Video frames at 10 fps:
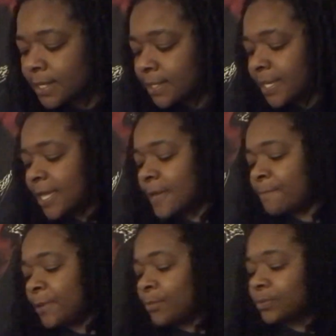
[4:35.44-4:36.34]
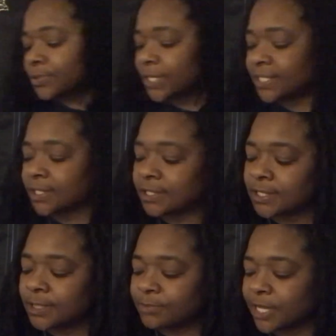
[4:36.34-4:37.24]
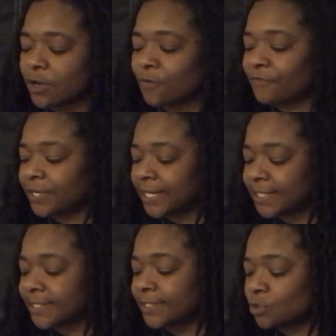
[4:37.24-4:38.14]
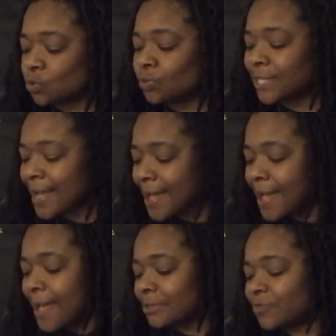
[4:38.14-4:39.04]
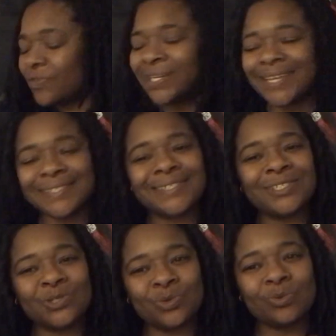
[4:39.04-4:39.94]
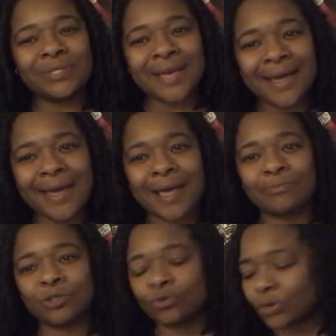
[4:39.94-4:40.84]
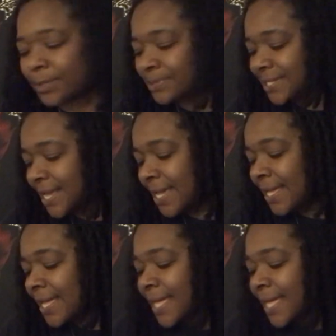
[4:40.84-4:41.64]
Yeah, people. So that's a little update on Finesse two times. Finesse two times. You know what I'm saying?